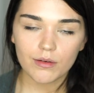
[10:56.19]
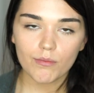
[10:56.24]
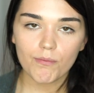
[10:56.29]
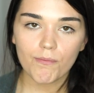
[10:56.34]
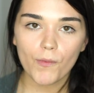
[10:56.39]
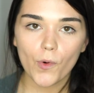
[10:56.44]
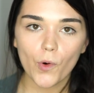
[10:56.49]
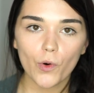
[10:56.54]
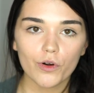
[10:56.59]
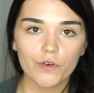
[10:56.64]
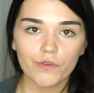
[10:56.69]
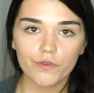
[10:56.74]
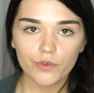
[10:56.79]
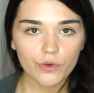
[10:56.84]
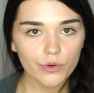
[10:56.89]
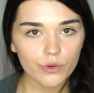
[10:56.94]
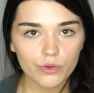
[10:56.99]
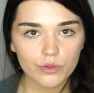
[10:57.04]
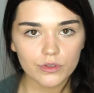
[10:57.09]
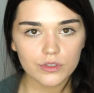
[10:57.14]
more
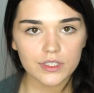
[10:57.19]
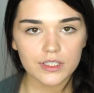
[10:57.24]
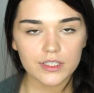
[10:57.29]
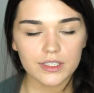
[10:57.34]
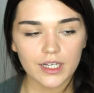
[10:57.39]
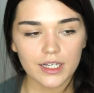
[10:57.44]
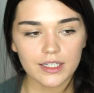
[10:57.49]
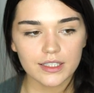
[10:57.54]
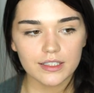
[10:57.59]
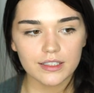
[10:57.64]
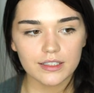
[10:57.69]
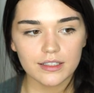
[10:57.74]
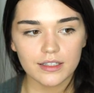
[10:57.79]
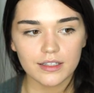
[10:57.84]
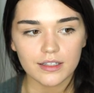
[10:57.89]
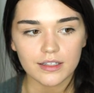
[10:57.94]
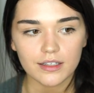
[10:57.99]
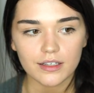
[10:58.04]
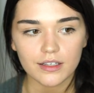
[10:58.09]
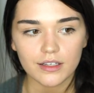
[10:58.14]
food that
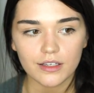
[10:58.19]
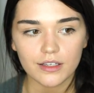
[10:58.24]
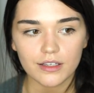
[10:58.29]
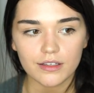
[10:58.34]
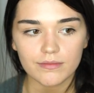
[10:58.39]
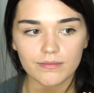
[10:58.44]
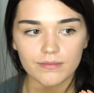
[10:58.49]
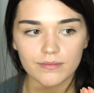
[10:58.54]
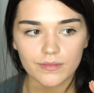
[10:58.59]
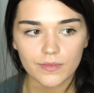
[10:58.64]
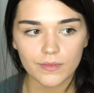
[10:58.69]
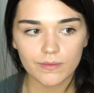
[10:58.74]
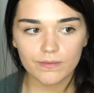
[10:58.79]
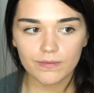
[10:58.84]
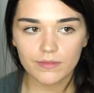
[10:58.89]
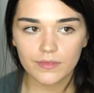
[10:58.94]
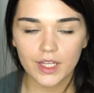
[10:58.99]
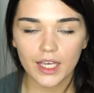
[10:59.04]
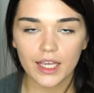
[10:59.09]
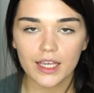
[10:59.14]

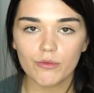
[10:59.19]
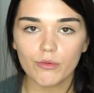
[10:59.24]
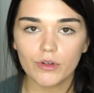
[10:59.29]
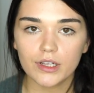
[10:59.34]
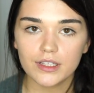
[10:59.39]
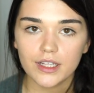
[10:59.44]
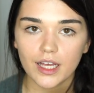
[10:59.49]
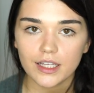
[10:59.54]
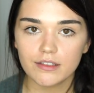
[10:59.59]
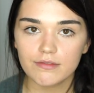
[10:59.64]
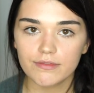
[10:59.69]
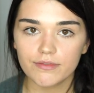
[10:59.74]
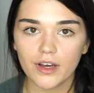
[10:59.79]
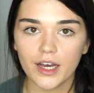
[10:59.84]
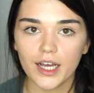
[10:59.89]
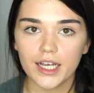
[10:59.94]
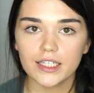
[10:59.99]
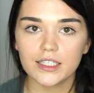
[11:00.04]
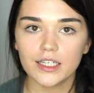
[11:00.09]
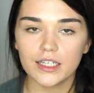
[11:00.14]
they will not
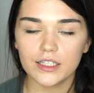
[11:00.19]
find